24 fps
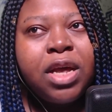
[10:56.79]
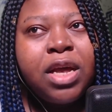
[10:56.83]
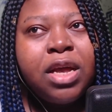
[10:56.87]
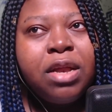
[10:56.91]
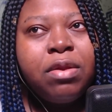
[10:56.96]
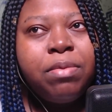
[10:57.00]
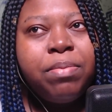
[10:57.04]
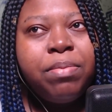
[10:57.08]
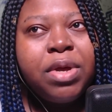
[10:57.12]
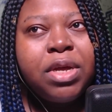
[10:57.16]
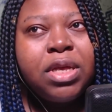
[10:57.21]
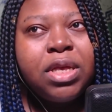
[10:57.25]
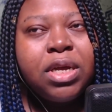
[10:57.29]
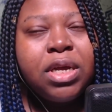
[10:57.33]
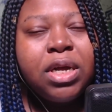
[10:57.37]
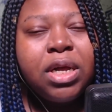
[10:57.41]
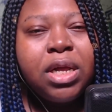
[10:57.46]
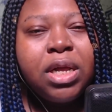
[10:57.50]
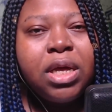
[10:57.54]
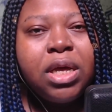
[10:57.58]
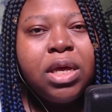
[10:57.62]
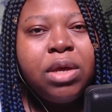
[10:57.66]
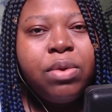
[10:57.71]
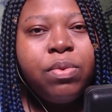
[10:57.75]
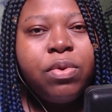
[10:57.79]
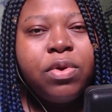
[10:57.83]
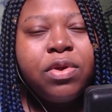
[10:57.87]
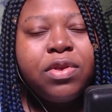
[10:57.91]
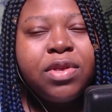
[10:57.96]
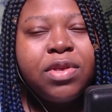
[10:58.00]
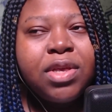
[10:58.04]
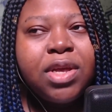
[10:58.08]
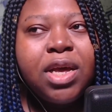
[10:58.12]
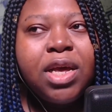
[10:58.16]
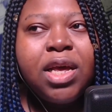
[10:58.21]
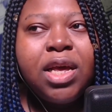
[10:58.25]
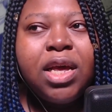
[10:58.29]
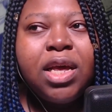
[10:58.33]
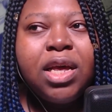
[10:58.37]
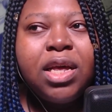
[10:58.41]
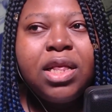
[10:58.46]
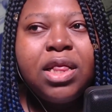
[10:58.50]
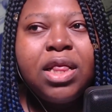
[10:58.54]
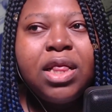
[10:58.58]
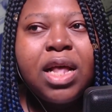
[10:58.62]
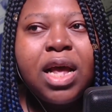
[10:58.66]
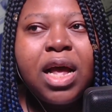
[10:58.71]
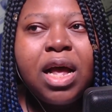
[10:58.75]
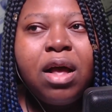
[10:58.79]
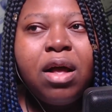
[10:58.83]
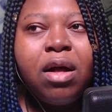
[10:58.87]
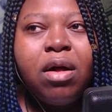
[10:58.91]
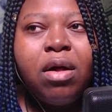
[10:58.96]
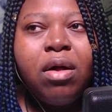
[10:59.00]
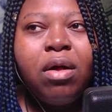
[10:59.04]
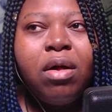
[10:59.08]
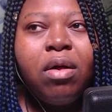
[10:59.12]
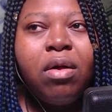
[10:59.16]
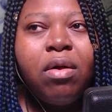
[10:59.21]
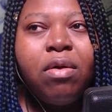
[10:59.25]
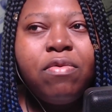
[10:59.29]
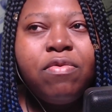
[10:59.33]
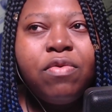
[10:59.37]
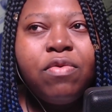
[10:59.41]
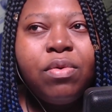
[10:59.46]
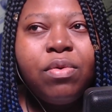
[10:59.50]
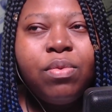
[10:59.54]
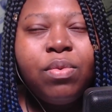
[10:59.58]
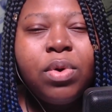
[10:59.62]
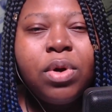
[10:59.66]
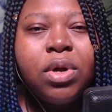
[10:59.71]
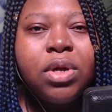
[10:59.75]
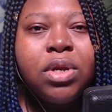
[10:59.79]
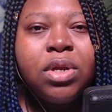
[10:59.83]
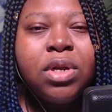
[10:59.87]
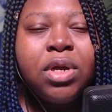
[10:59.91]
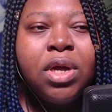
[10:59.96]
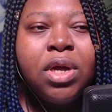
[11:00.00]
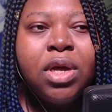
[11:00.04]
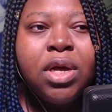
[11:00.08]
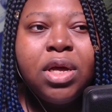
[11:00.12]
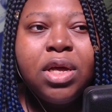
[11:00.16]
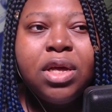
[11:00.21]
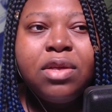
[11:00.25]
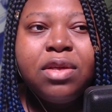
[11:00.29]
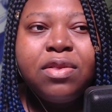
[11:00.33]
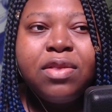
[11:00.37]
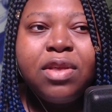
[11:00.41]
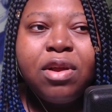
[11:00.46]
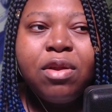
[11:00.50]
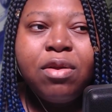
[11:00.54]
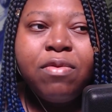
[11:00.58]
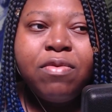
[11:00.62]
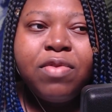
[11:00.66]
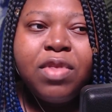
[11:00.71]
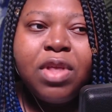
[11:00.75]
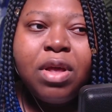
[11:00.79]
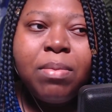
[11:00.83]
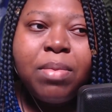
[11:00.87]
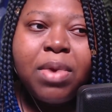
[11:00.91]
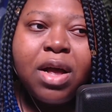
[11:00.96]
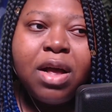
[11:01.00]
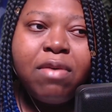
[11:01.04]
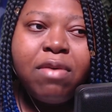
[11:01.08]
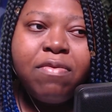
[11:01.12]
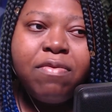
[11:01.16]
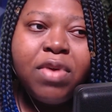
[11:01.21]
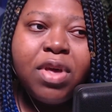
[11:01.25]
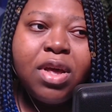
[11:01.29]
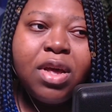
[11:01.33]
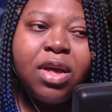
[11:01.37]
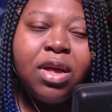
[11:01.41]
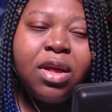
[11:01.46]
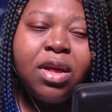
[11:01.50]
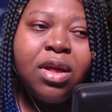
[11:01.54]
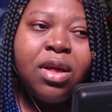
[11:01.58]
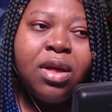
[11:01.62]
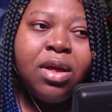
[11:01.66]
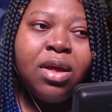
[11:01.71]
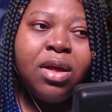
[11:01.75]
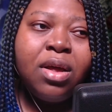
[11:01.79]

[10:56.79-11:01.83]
and basically it was saying that Alpha One, instead of them having